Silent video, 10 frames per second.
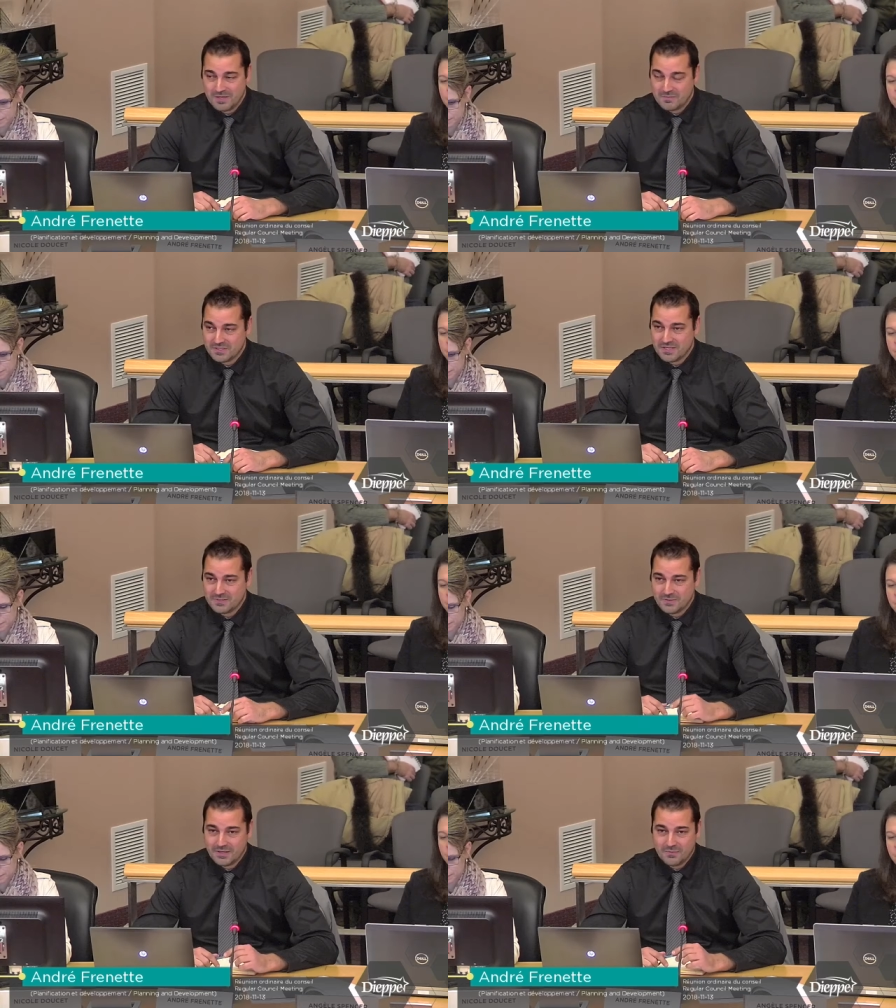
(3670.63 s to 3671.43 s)

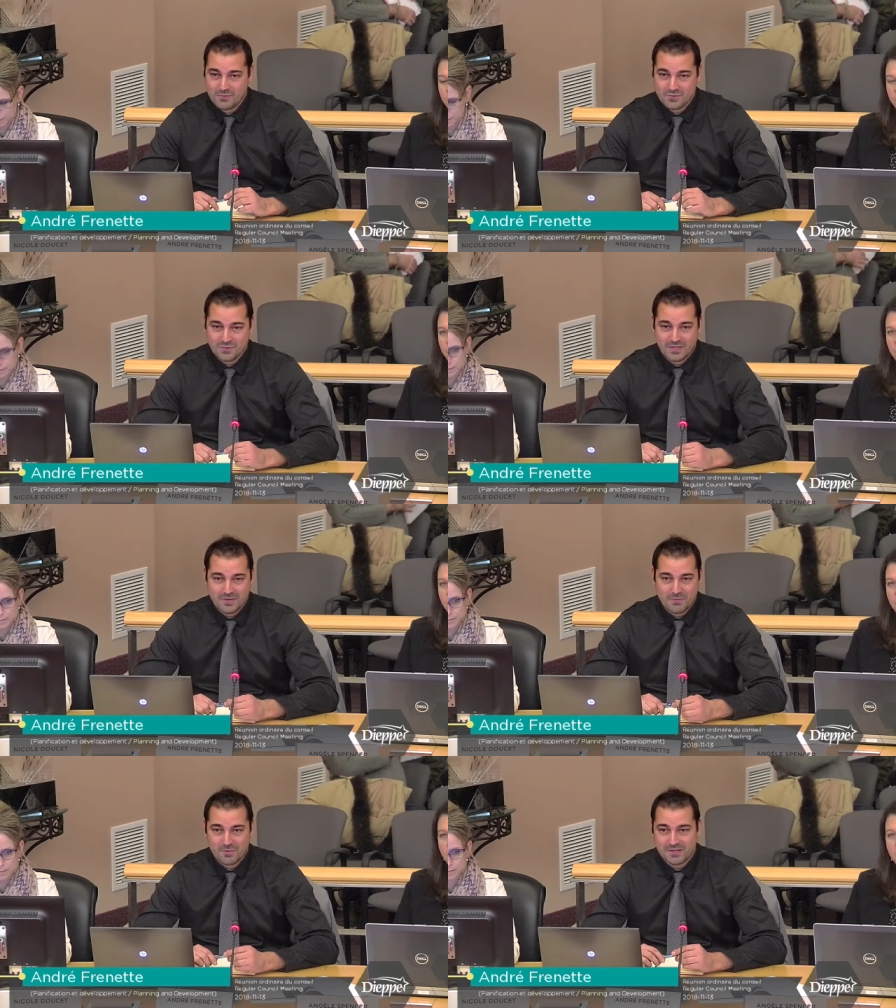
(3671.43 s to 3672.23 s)
Maybe if somebody
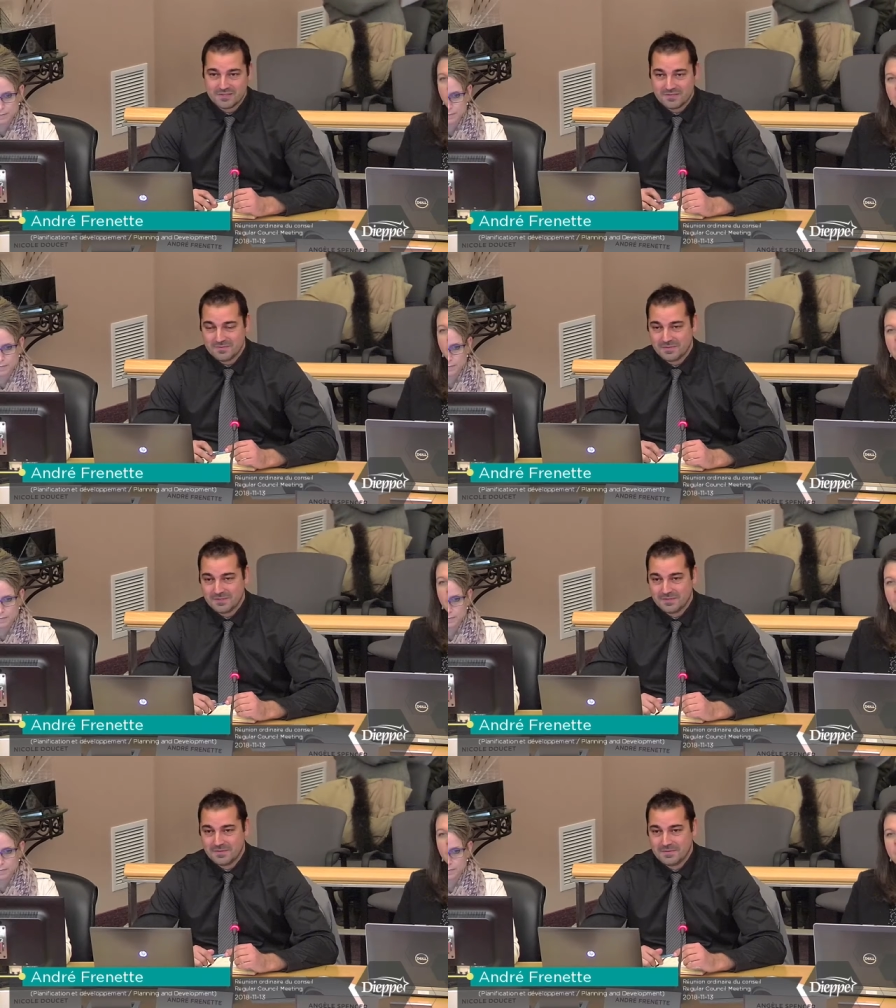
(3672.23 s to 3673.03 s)
else from
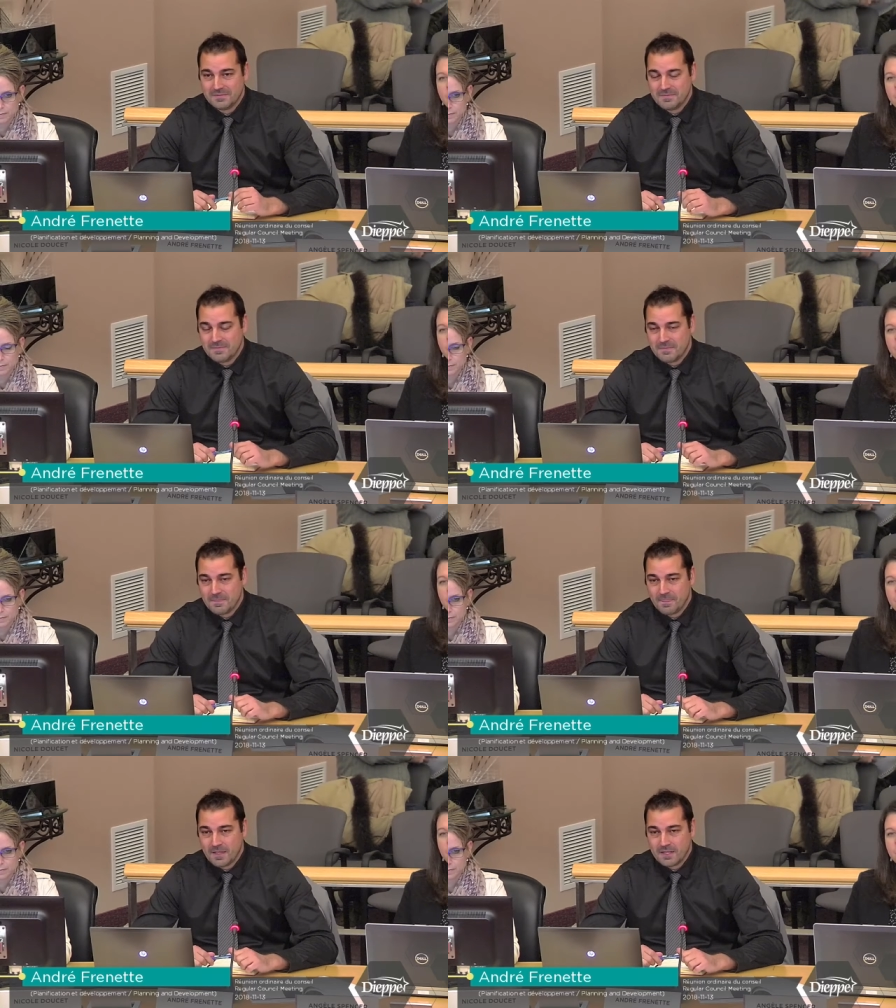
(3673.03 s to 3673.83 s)
administration can answer this.